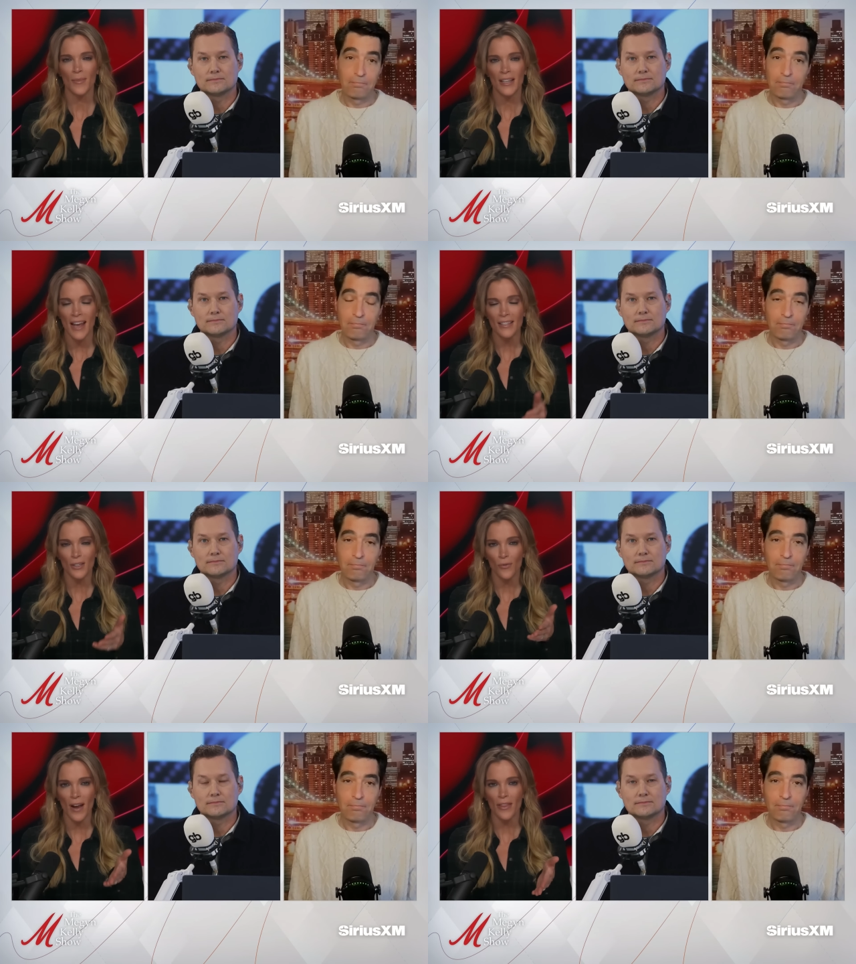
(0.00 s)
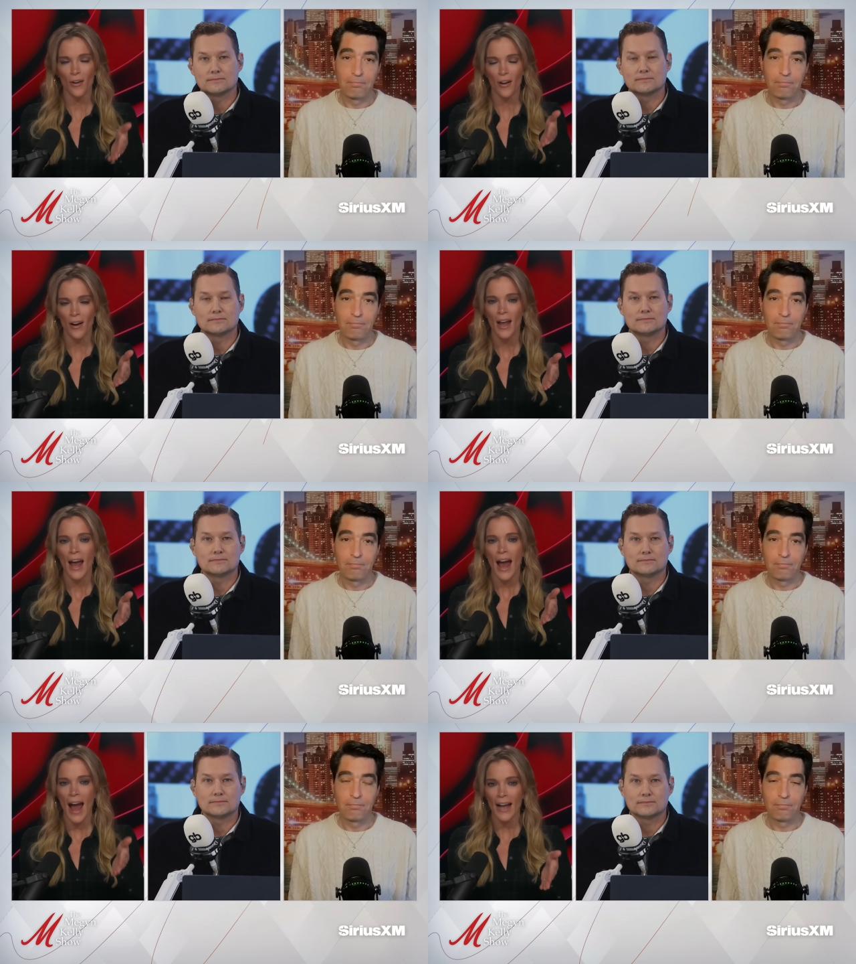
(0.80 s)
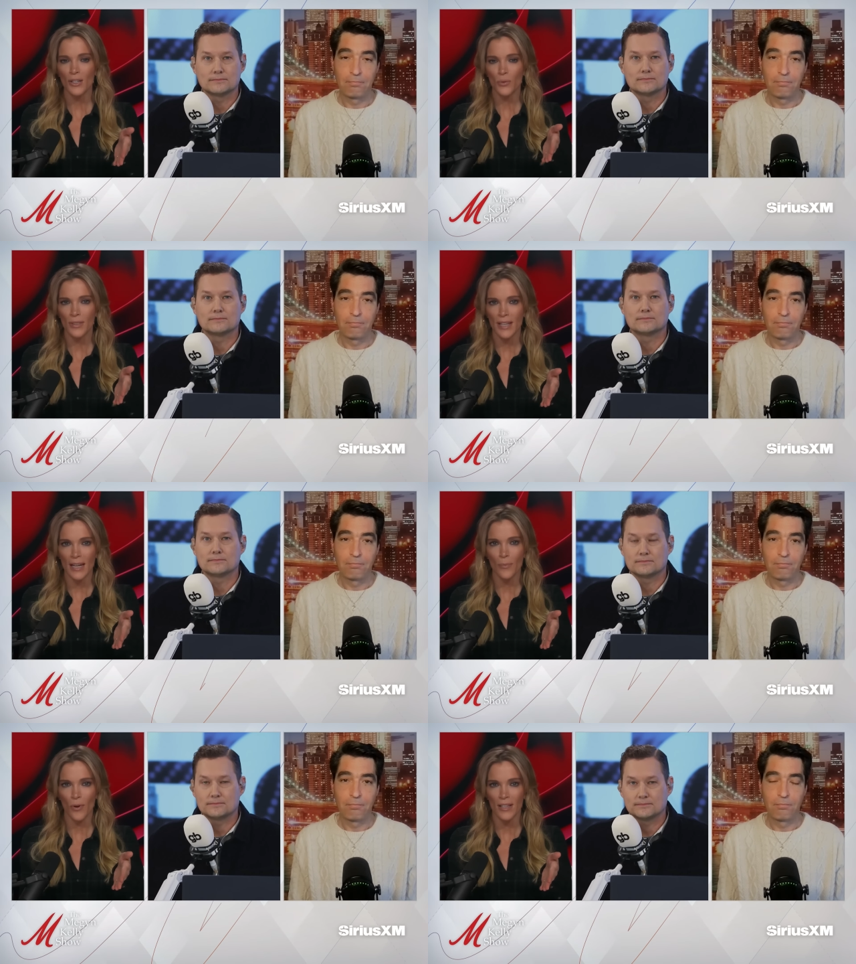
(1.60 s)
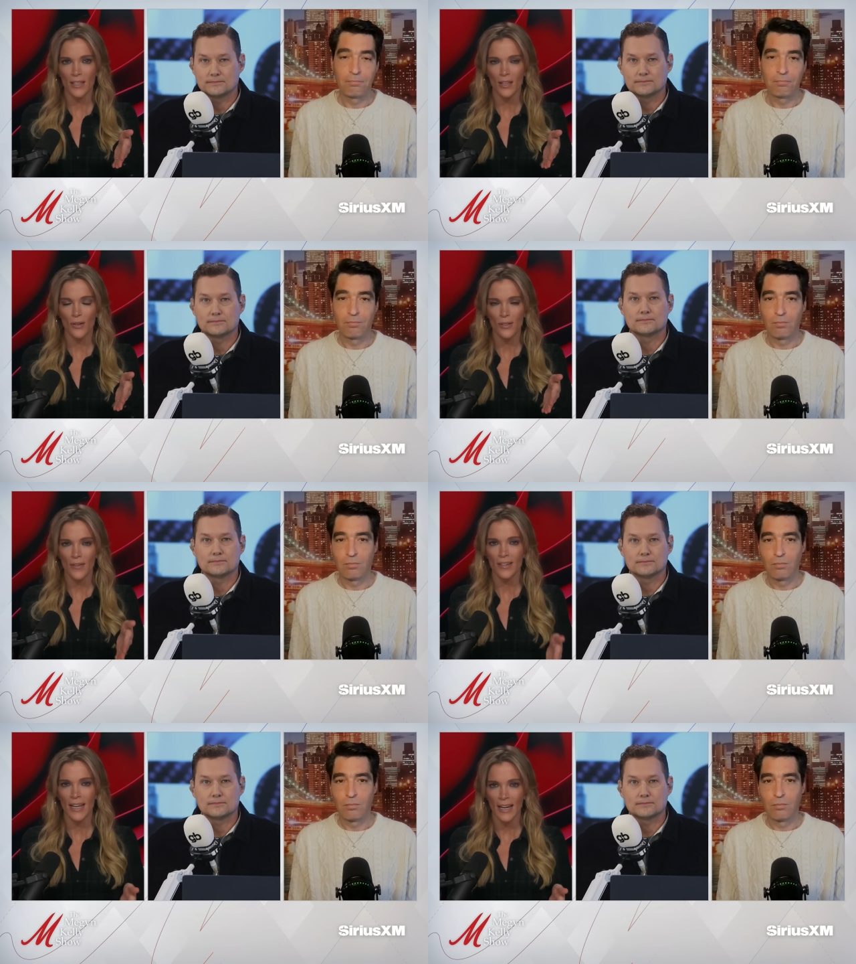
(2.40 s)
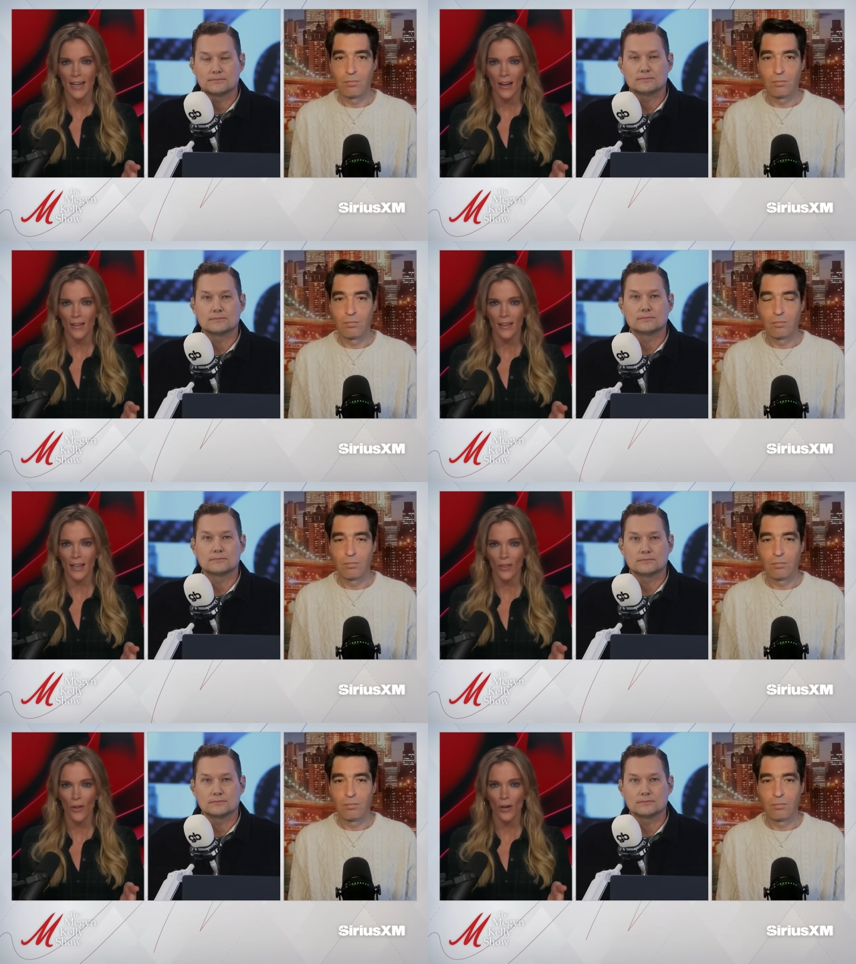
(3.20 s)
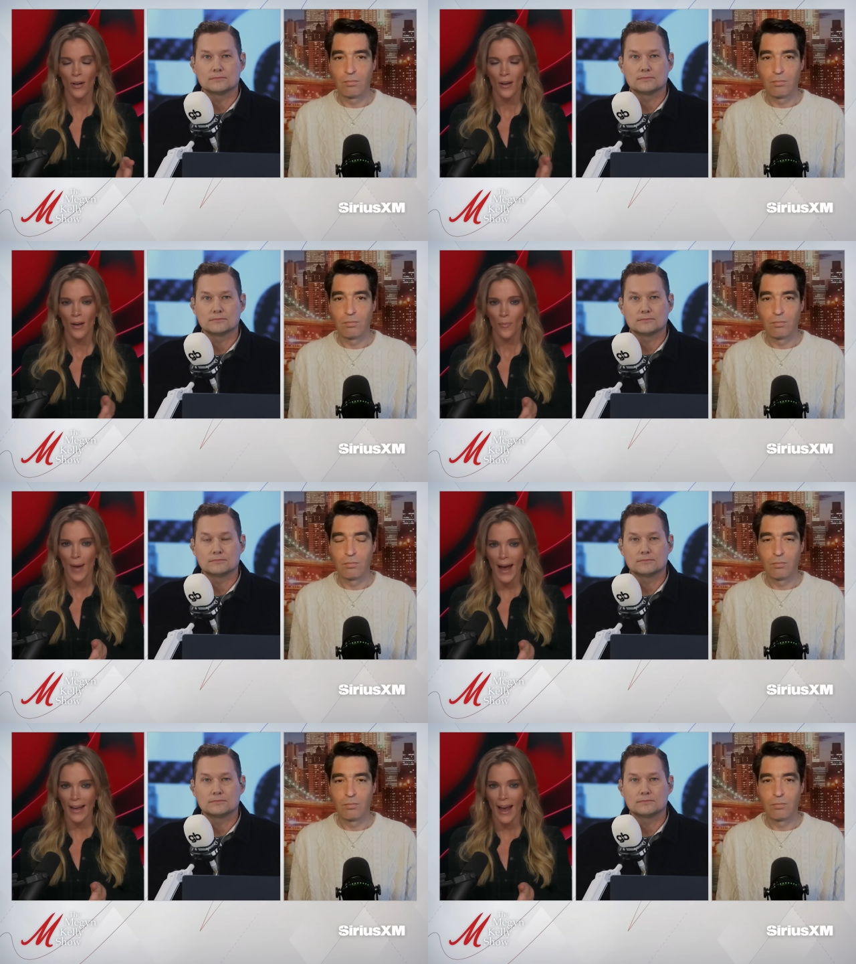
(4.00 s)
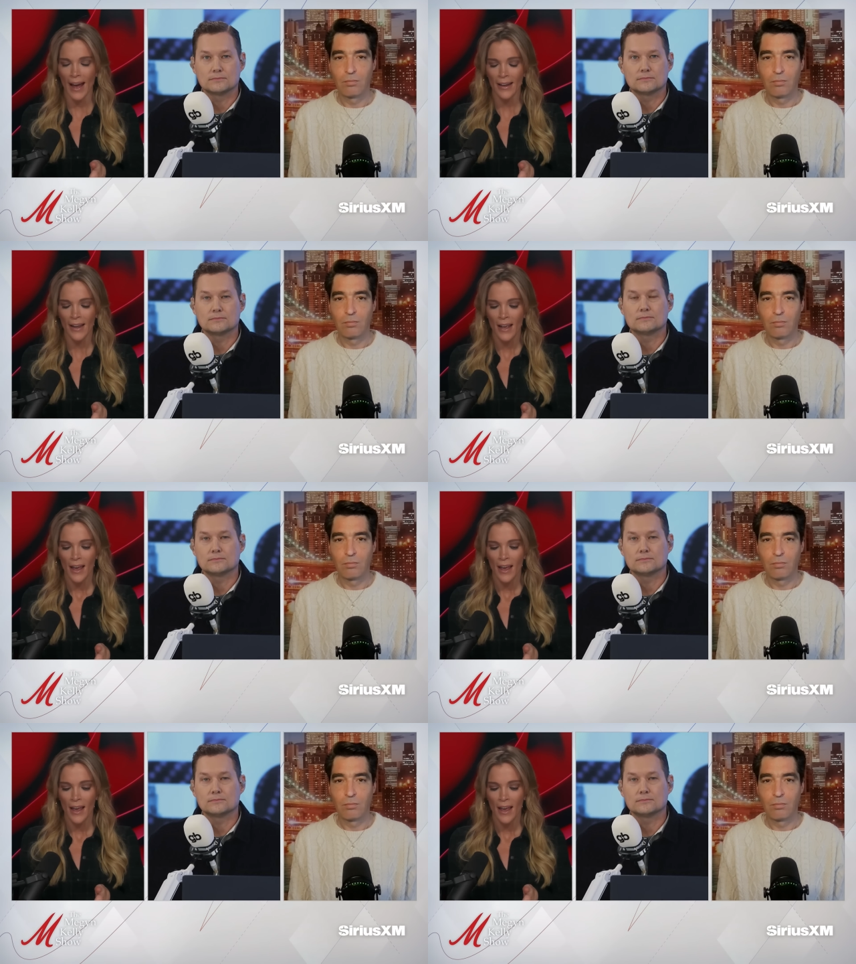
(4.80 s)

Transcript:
Speaker 1: I mean, yes, you're right. There are actual data points in the news every day now that they can look back at.